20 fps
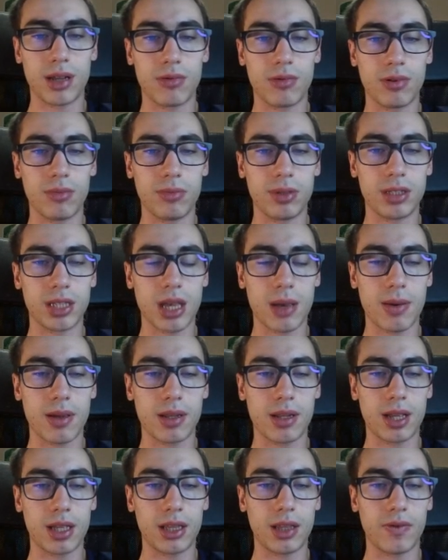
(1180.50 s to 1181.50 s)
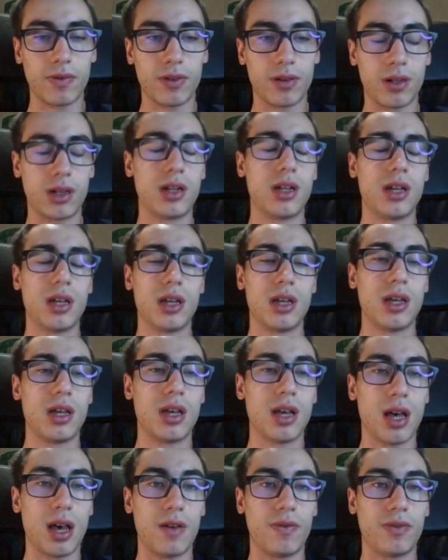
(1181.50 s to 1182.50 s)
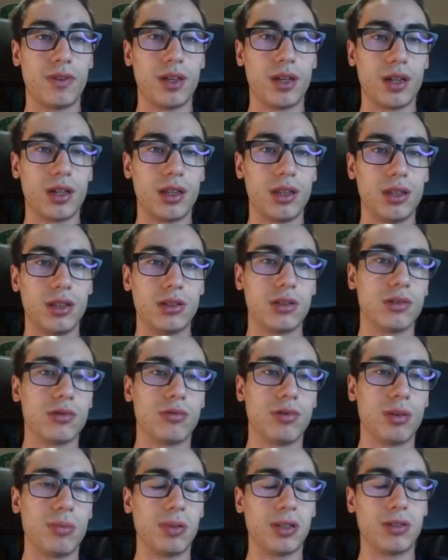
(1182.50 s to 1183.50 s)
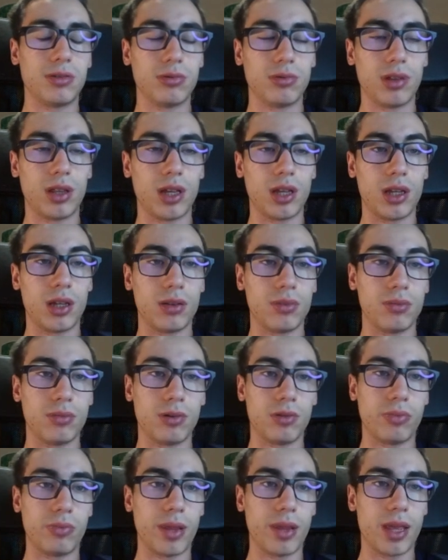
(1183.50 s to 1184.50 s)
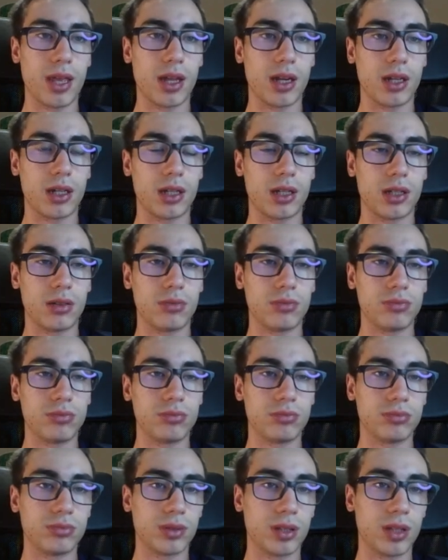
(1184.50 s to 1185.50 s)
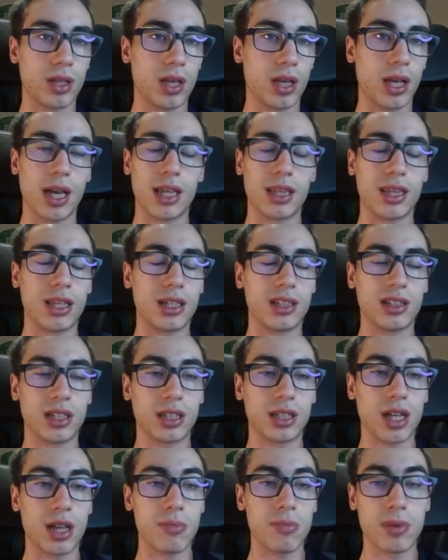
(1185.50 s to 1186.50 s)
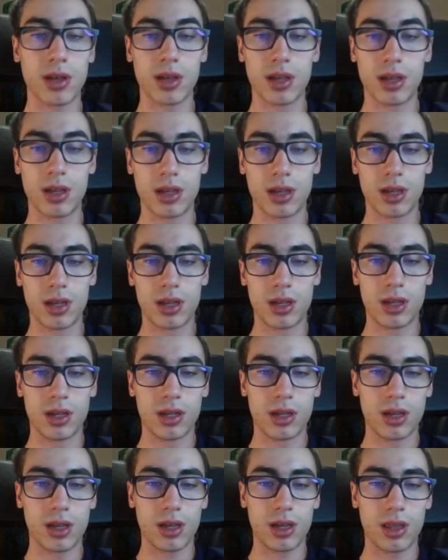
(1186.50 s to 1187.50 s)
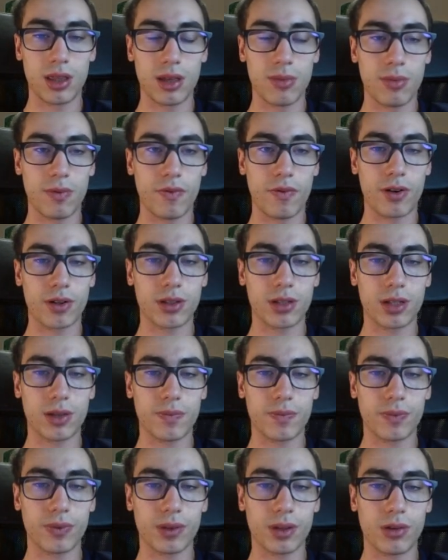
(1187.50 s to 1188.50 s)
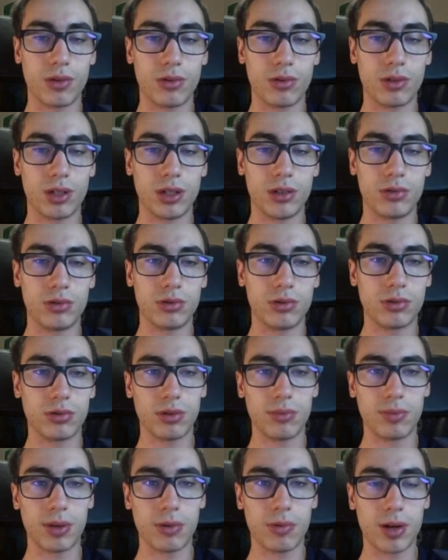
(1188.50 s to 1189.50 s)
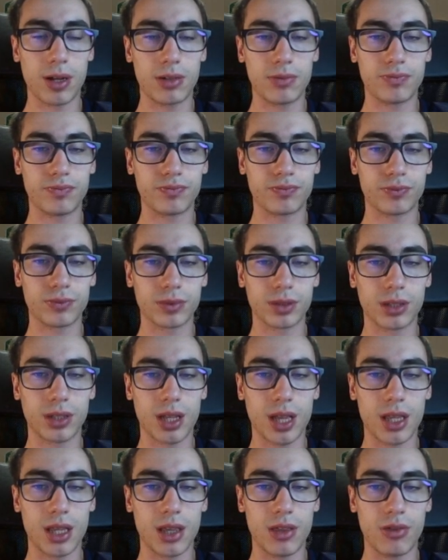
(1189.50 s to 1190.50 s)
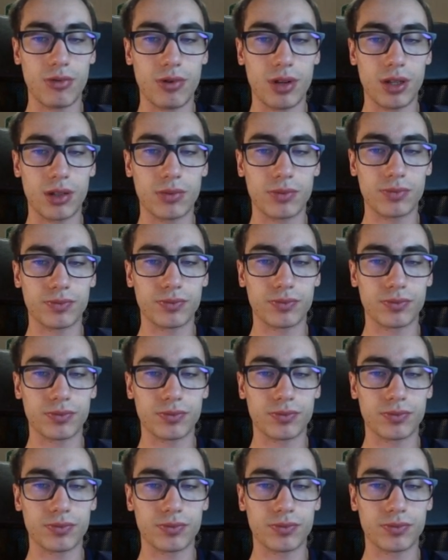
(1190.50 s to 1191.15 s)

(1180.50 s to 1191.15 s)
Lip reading: played queen b7, 94. After queen b2, both players get extra time. In the move 14, rook d2, queen b1, knight g3,